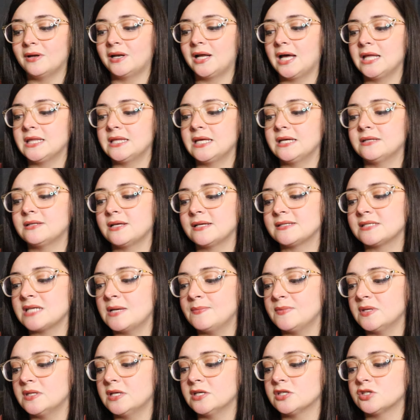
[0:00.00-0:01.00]
And I think that's
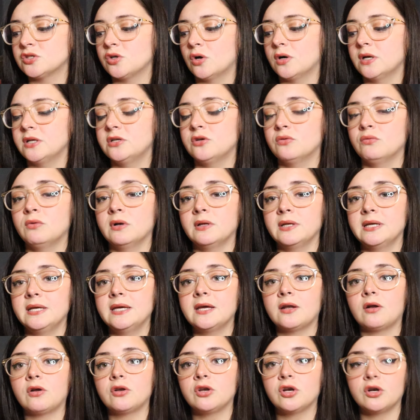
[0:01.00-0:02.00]
something that's starting to really
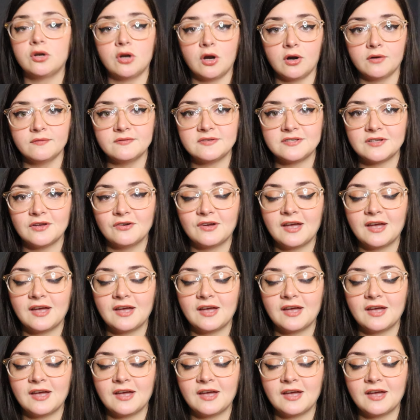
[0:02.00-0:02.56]
get on your nerves.